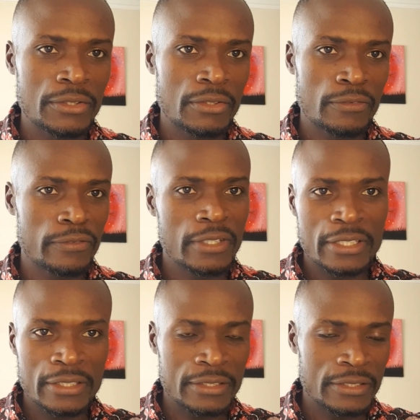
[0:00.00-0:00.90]
you're
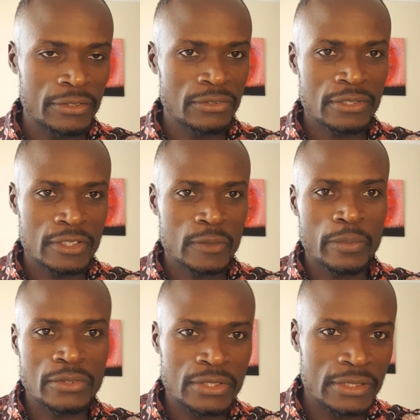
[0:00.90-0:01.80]
filling those
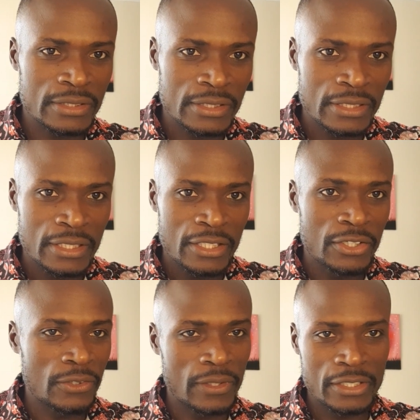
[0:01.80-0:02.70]
responses,
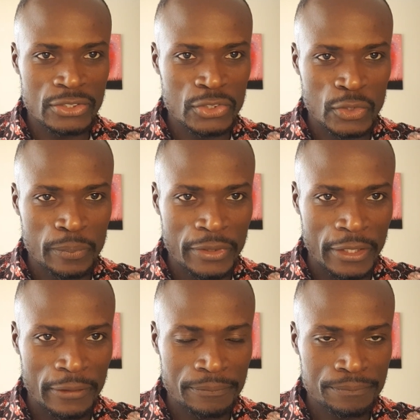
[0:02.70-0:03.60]
no one is dropping.